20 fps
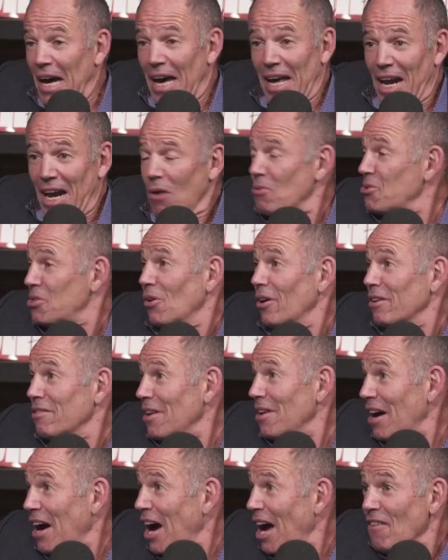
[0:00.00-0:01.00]
And I was going,
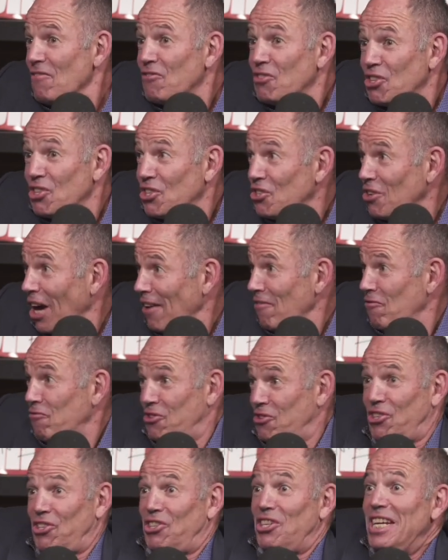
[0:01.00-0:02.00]
I've, I've
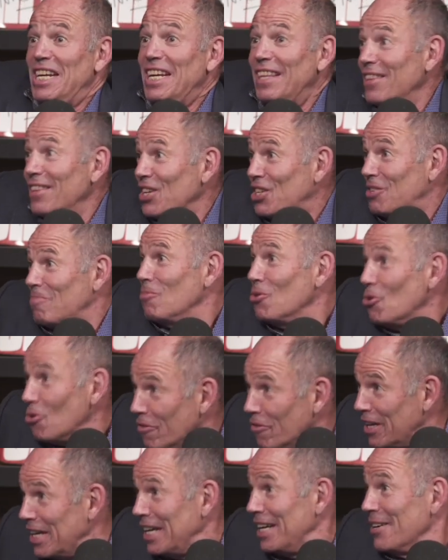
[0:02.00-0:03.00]
seen this
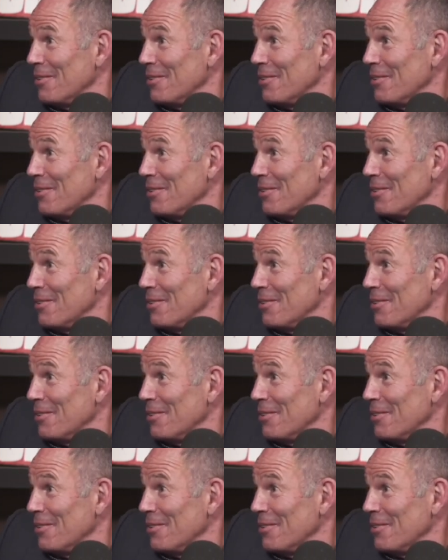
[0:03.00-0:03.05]
movie.